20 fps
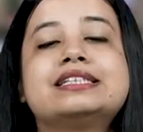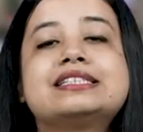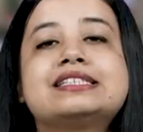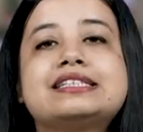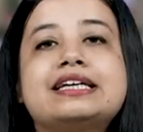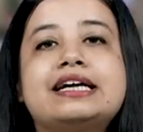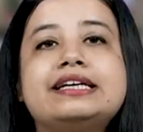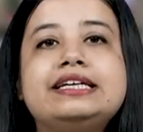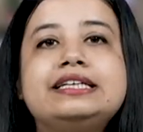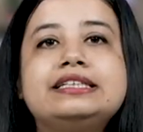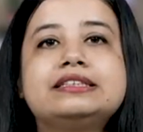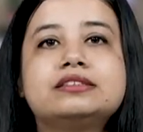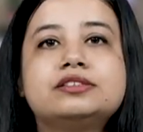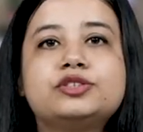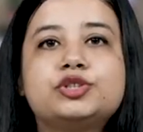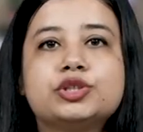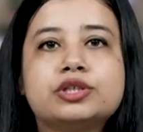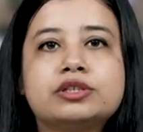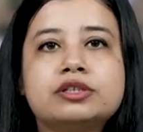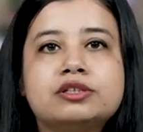A study in the
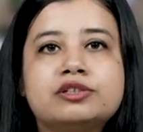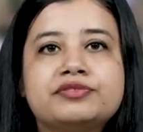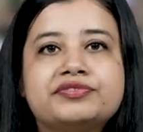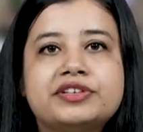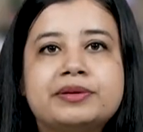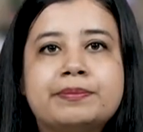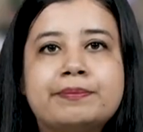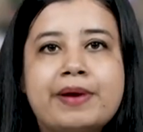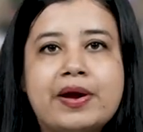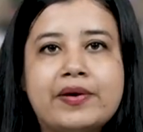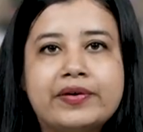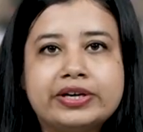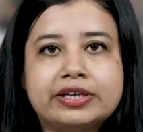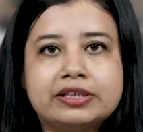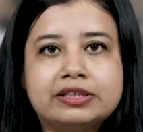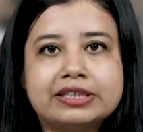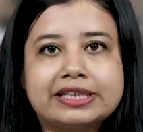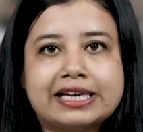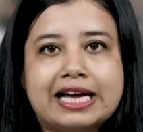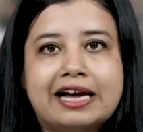Journal of the
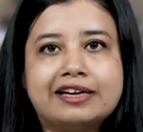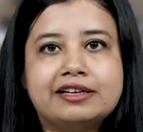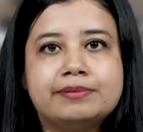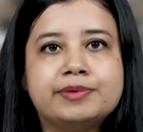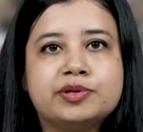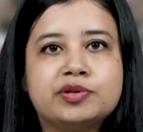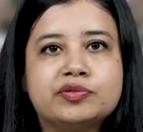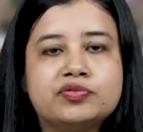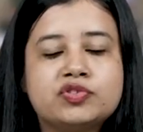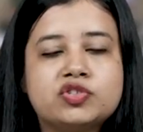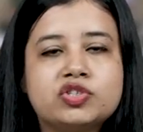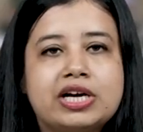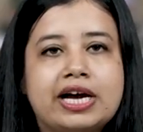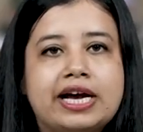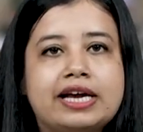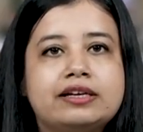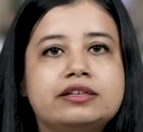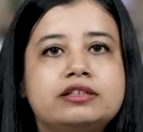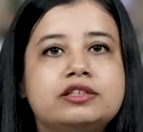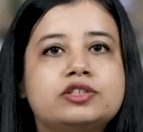American Academy of
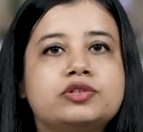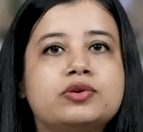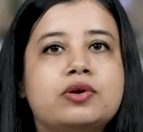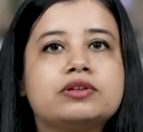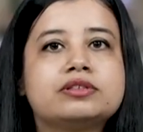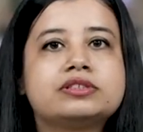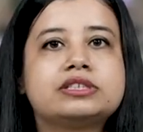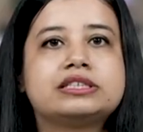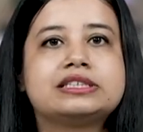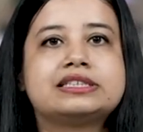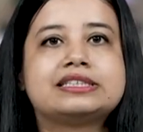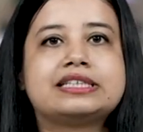Child and Adolescent